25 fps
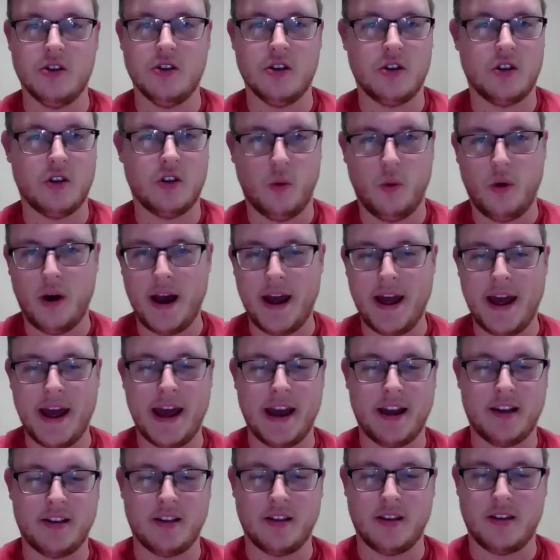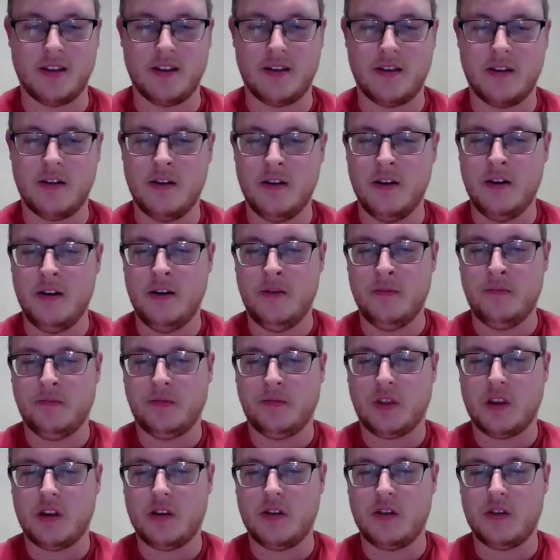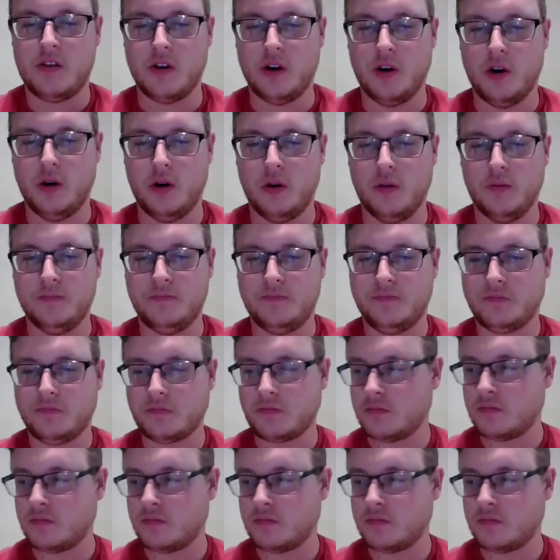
just the y-axis. So